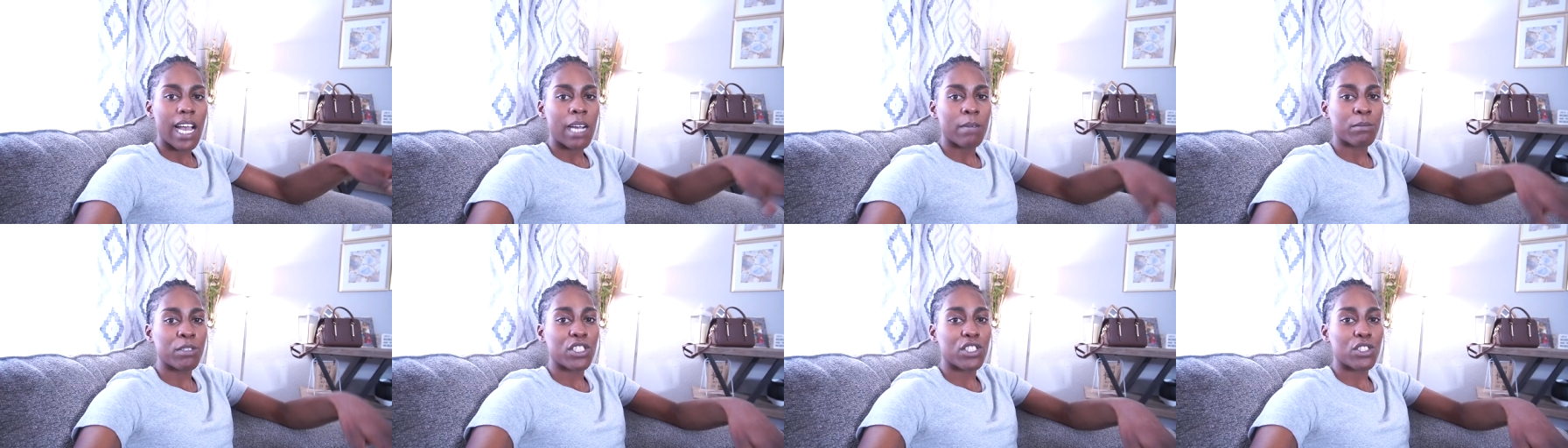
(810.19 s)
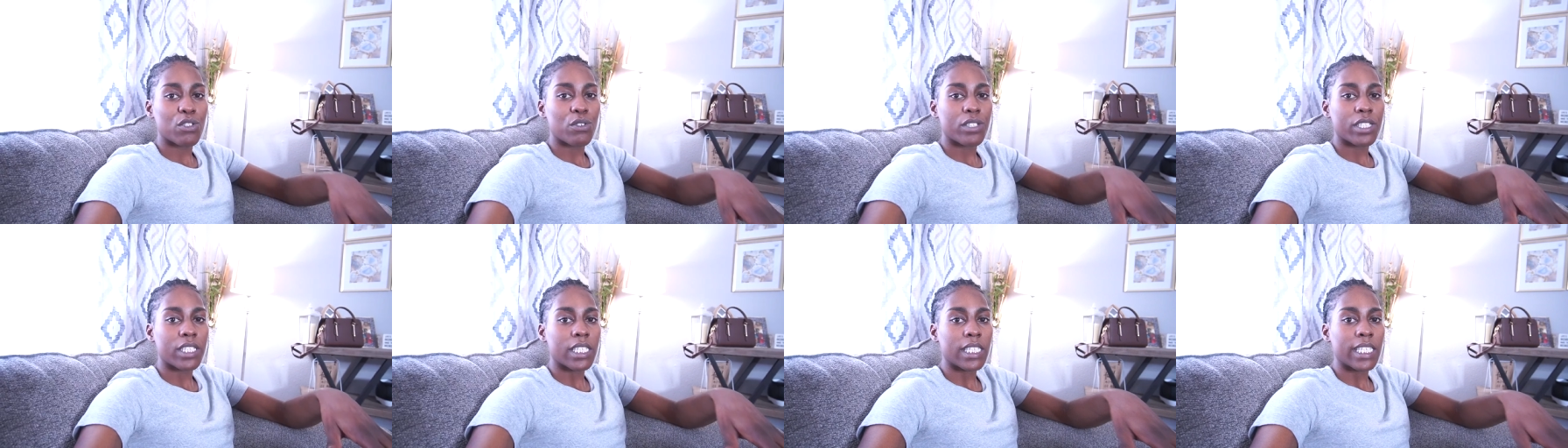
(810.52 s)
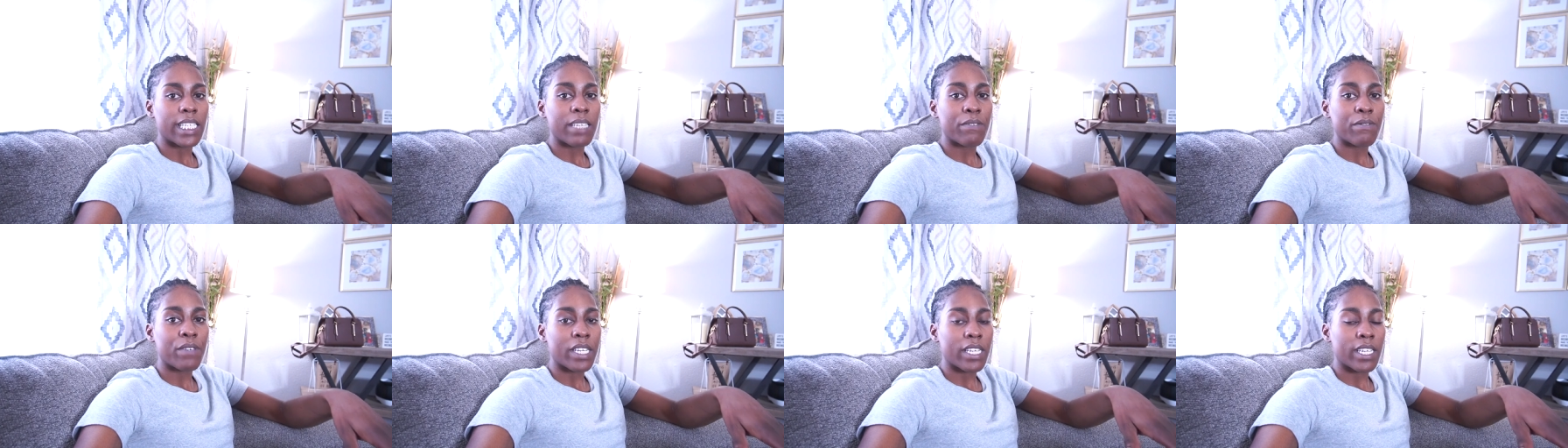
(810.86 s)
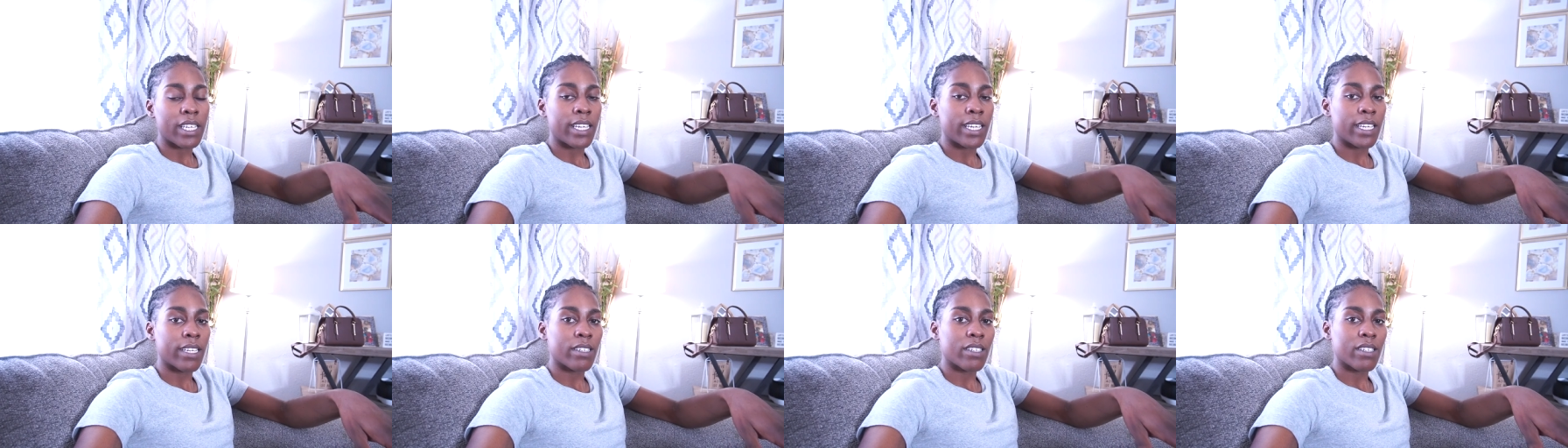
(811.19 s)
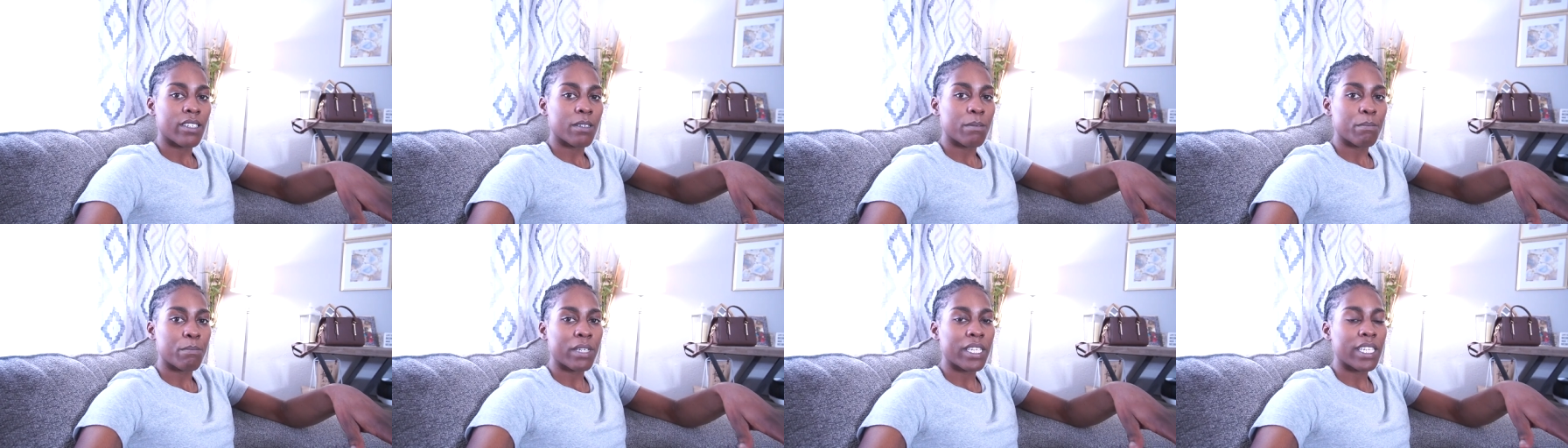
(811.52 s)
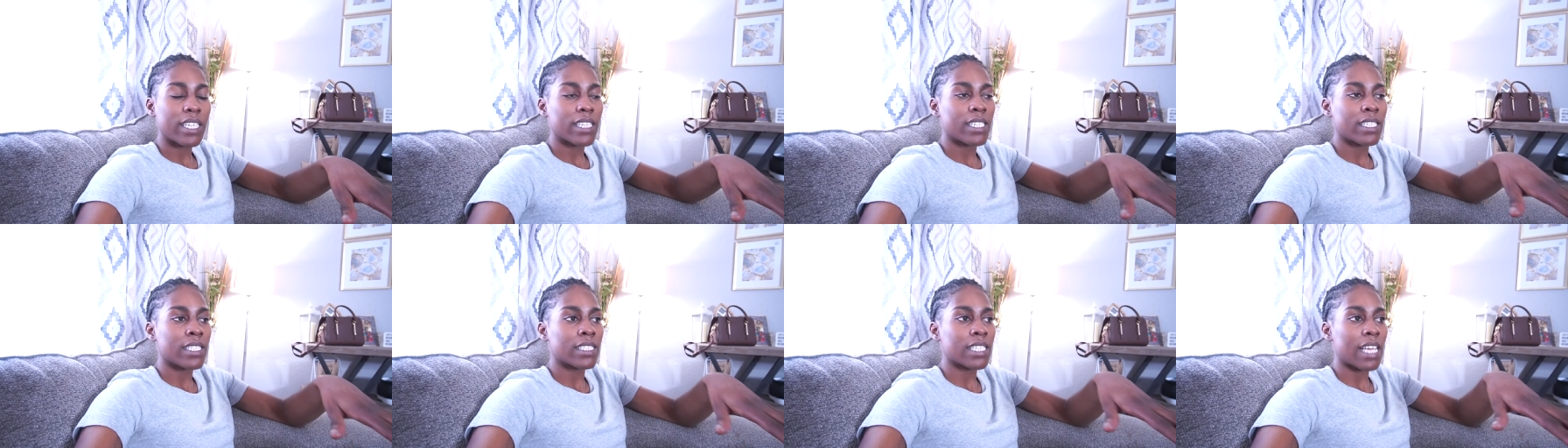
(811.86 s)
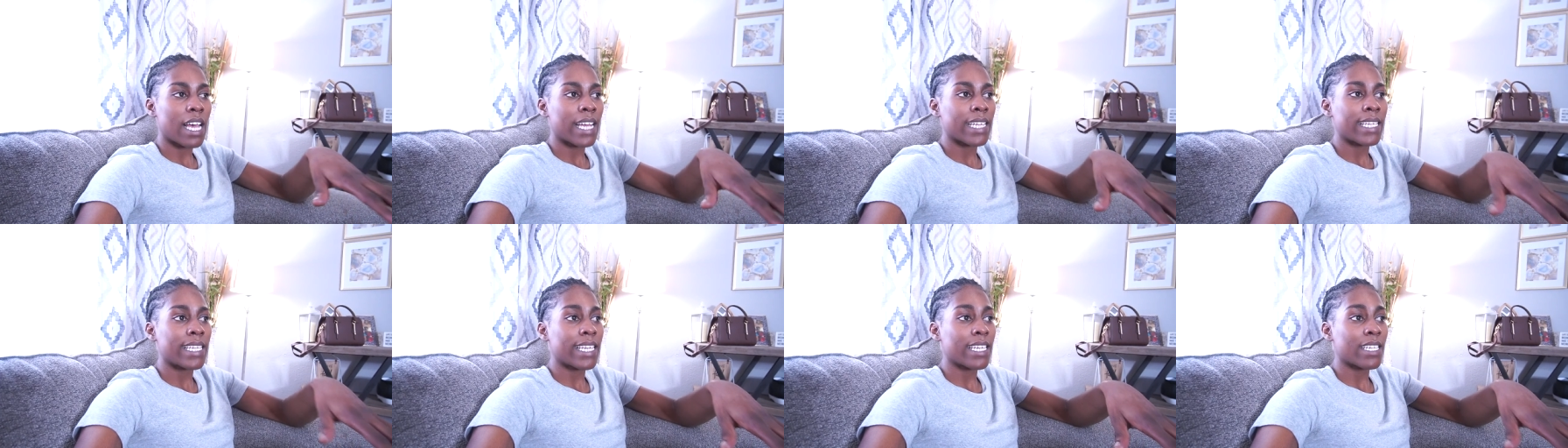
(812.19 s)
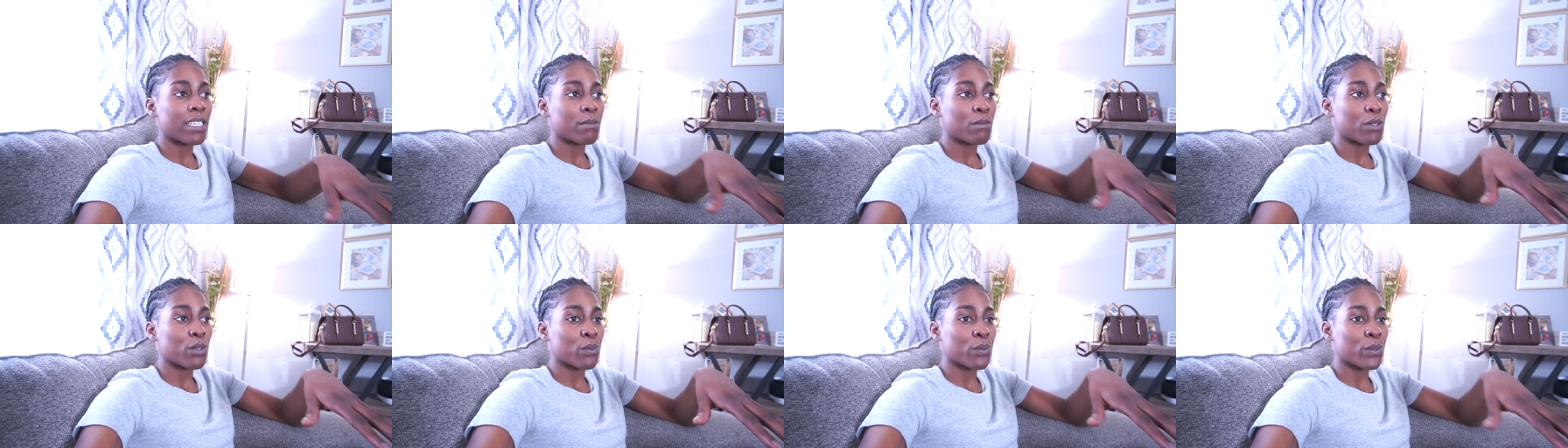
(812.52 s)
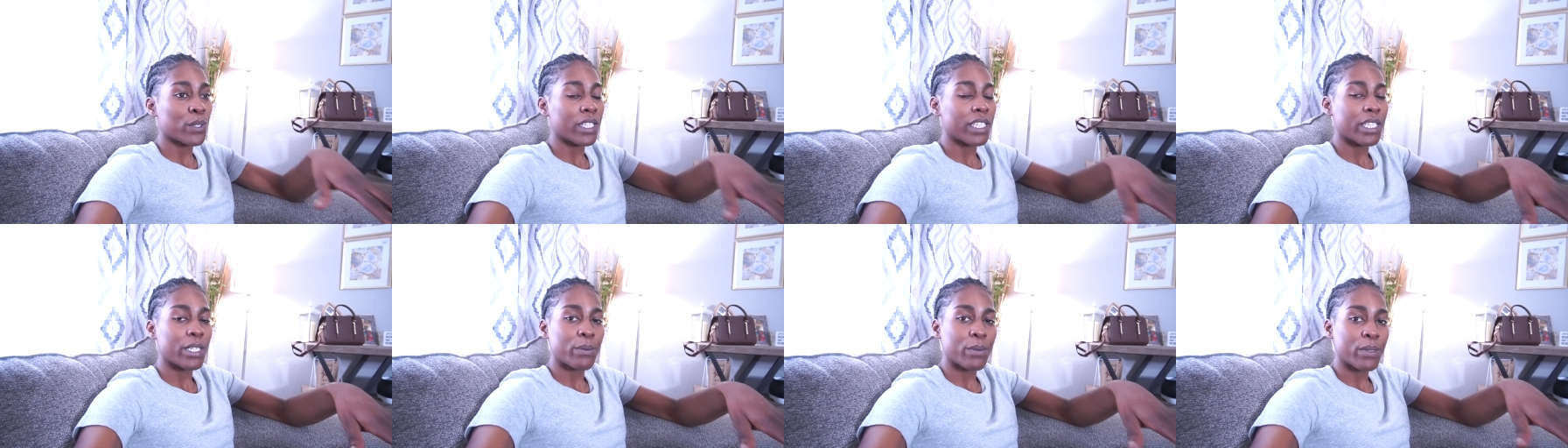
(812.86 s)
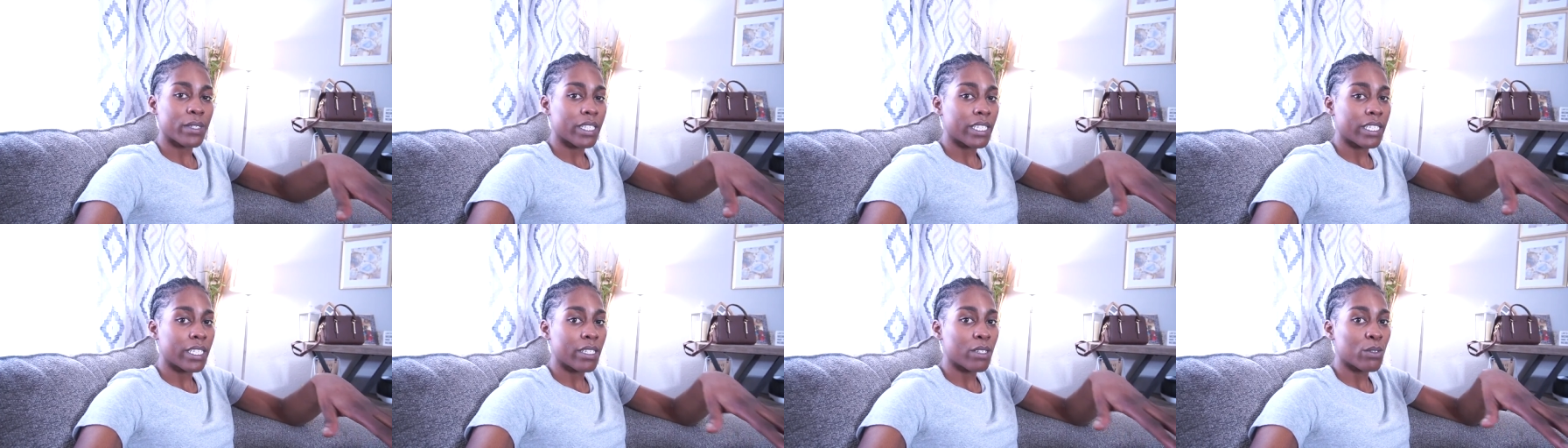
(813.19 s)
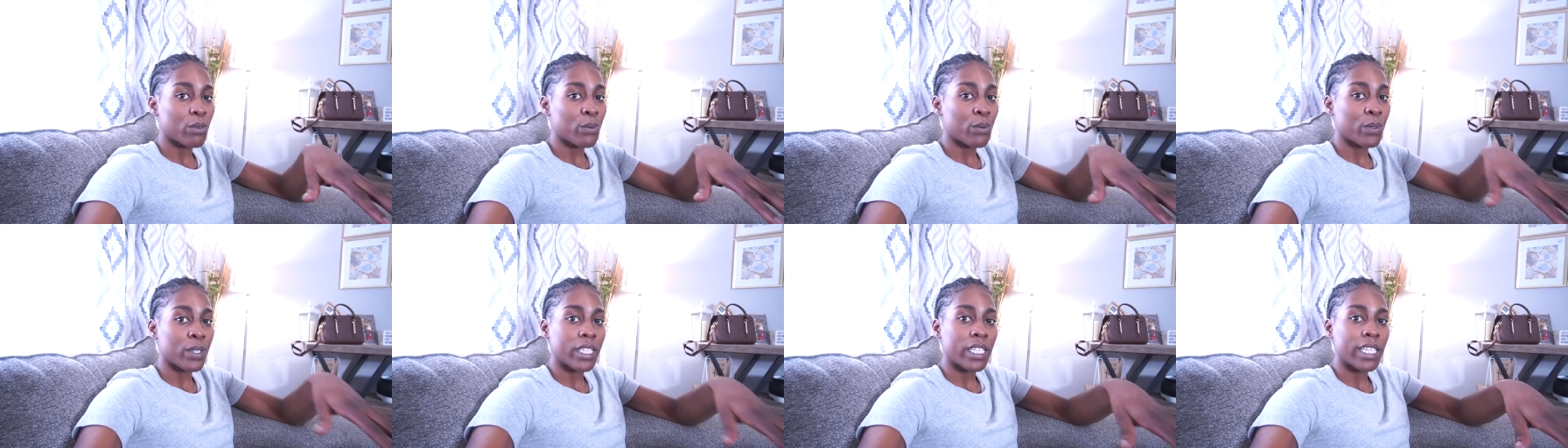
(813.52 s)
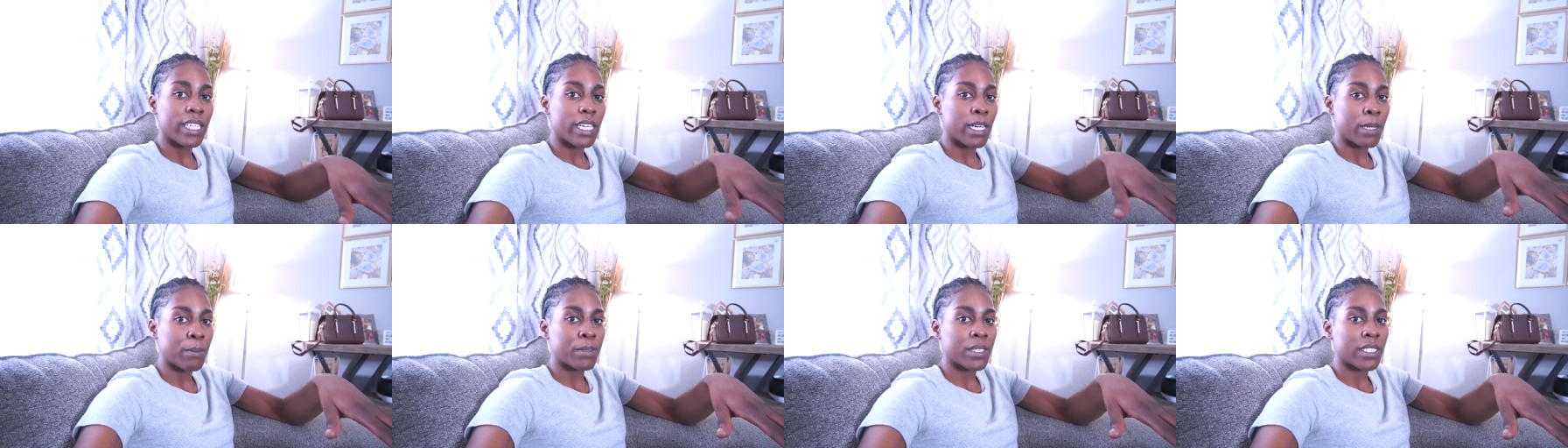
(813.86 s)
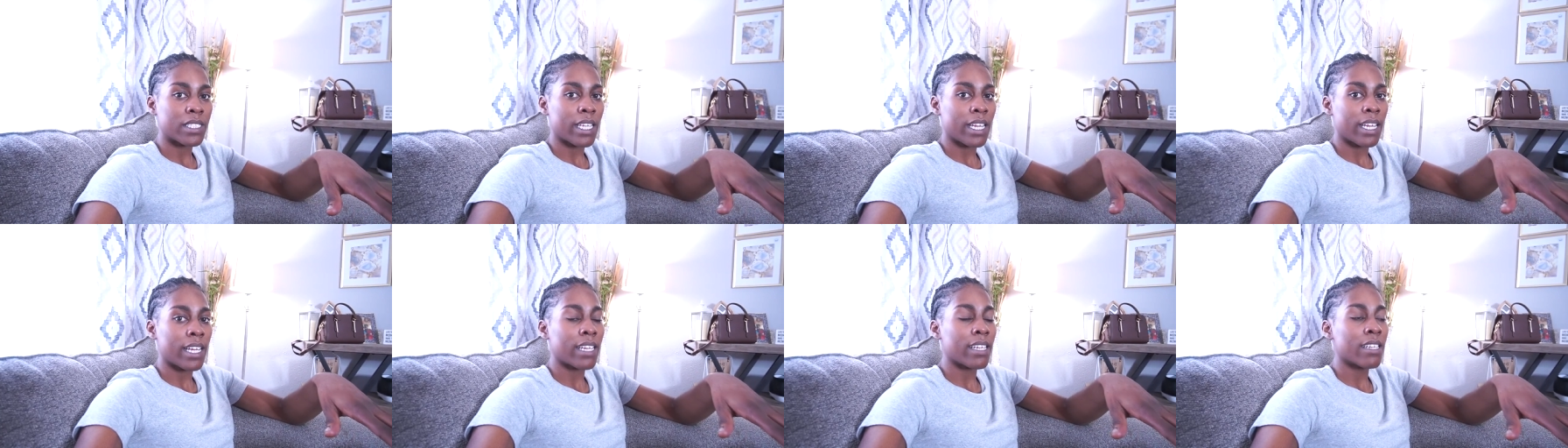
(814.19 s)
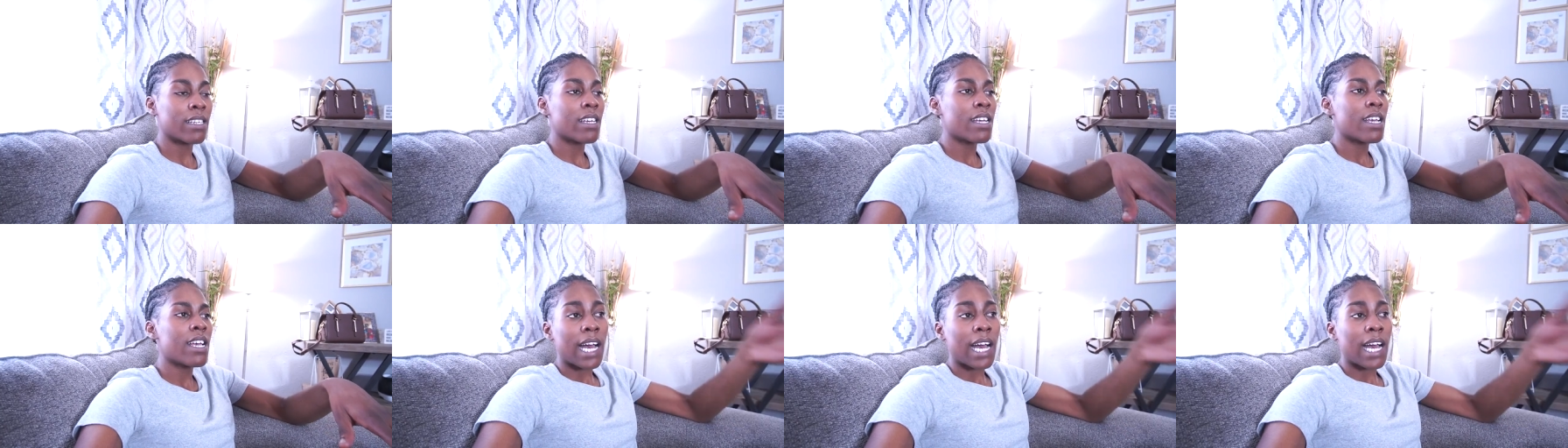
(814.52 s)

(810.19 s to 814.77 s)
I'm just going to leave it here because I am really upset.